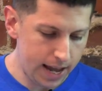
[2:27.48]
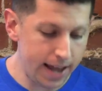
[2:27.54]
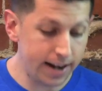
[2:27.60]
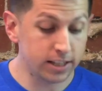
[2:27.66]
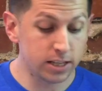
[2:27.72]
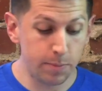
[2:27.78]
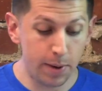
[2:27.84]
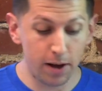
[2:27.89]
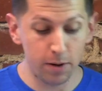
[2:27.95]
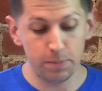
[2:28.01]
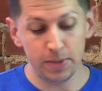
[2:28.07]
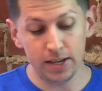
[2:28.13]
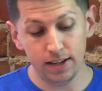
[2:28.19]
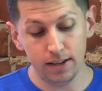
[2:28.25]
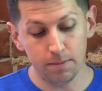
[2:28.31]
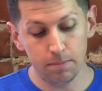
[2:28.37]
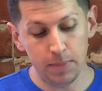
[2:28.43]
And it's about
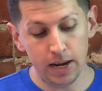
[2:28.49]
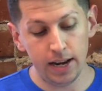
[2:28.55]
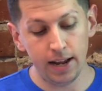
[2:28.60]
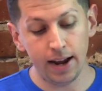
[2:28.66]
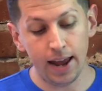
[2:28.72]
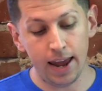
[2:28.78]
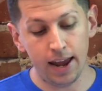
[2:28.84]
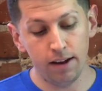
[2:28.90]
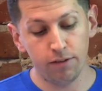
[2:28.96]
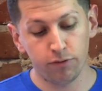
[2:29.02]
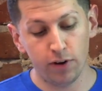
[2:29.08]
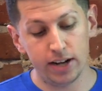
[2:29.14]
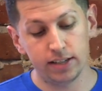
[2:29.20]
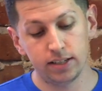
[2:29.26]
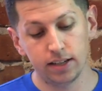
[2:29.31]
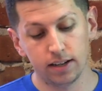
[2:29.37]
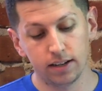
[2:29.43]
me meeting a
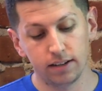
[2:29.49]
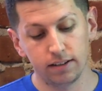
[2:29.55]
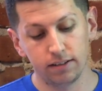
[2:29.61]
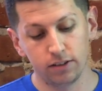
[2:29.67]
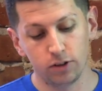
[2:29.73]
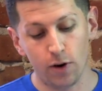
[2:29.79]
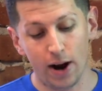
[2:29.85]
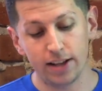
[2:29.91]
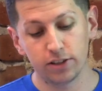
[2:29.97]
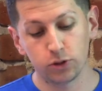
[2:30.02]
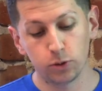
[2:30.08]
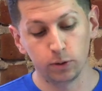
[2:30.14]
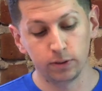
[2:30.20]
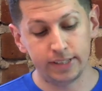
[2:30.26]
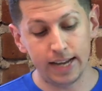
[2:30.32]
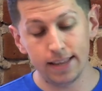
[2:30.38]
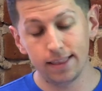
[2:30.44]
frantic grad
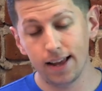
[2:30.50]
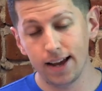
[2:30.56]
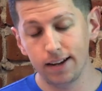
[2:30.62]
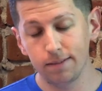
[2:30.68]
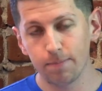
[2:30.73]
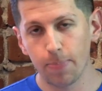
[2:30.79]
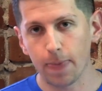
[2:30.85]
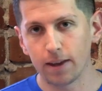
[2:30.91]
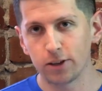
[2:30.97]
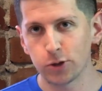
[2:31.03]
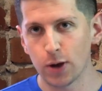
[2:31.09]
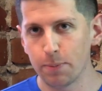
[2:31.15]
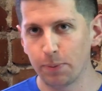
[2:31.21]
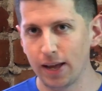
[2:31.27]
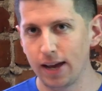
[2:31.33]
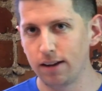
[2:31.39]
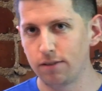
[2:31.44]
school deadline. So I
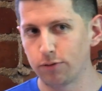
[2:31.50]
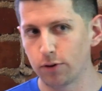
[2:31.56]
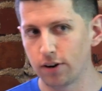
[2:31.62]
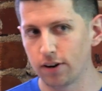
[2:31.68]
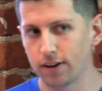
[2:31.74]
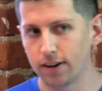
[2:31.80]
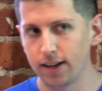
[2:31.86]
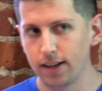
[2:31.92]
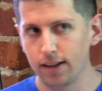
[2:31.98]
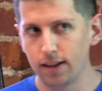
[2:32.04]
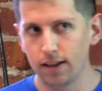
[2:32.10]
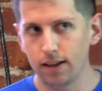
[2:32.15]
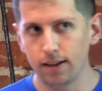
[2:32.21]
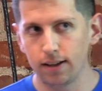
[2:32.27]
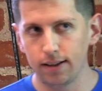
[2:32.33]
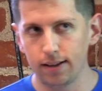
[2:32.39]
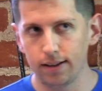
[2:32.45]
applied for
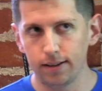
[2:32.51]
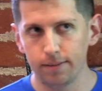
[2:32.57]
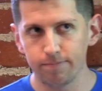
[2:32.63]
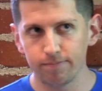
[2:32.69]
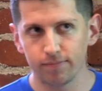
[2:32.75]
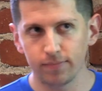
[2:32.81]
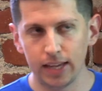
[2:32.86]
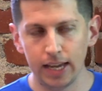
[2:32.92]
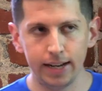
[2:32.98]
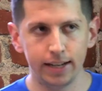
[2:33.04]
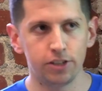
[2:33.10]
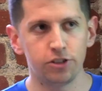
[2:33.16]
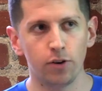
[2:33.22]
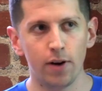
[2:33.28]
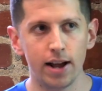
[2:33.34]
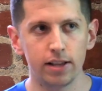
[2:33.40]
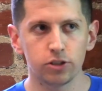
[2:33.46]
getting
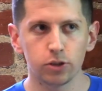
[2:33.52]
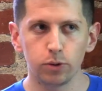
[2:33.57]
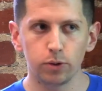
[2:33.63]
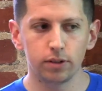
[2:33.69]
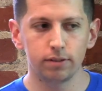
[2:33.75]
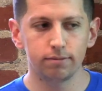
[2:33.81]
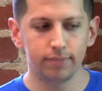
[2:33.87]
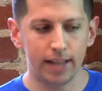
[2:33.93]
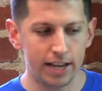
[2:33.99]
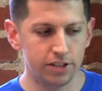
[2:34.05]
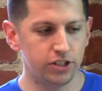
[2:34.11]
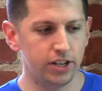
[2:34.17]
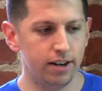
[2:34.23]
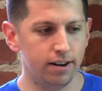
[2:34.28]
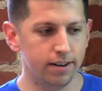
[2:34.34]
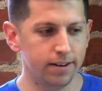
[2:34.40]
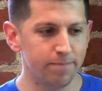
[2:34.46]
into grad school
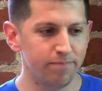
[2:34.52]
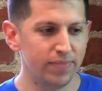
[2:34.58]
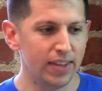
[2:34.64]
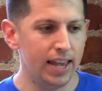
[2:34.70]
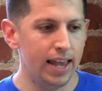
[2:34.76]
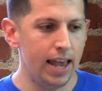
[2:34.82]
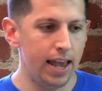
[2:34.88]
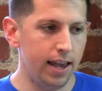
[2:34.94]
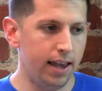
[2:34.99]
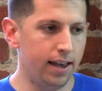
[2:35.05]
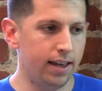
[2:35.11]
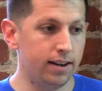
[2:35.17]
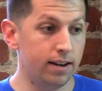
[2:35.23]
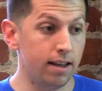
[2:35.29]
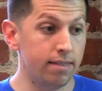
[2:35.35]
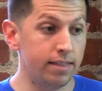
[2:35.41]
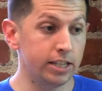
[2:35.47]
last year.
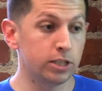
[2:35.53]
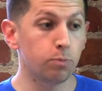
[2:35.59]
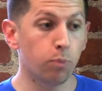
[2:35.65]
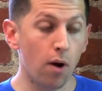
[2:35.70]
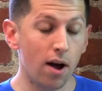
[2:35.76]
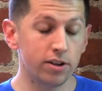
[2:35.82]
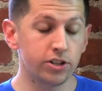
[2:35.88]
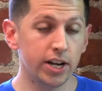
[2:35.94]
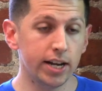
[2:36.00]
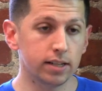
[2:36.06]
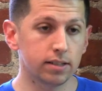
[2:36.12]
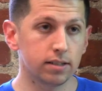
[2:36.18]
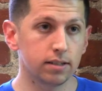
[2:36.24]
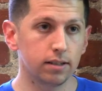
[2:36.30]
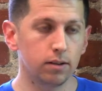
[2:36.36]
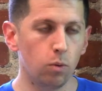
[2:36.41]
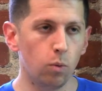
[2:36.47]
And this
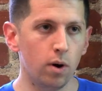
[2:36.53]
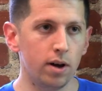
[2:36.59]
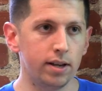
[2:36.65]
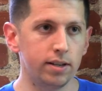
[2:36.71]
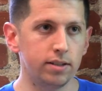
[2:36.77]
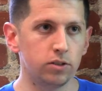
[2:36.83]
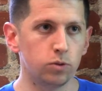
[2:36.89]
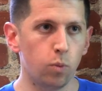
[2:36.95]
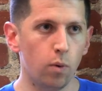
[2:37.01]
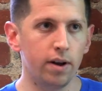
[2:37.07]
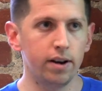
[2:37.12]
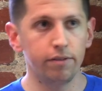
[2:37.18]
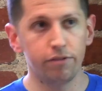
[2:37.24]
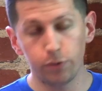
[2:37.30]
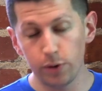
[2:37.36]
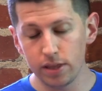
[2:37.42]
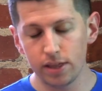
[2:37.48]
project was one
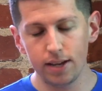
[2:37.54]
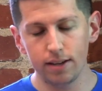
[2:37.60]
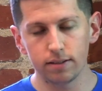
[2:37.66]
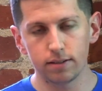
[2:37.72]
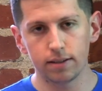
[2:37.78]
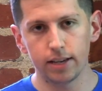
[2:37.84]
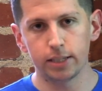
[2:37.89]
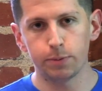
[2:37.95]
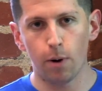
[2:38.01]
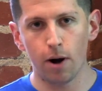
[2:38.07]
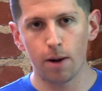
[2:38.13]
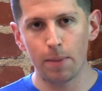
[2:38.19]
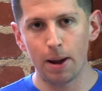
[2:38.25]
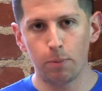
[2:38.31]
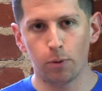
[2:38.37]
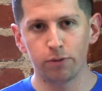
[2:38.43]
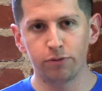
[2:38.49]
of 3 things as part of
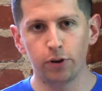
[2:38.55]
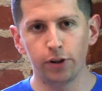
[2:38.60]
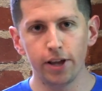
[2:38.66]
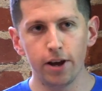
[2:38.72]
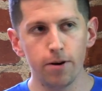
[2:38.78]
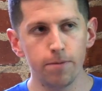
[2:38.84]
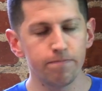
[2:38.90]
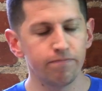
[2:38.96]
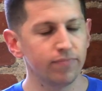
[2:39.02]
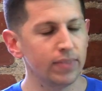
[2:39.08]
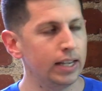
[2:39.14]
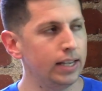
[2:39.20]
my portfolio.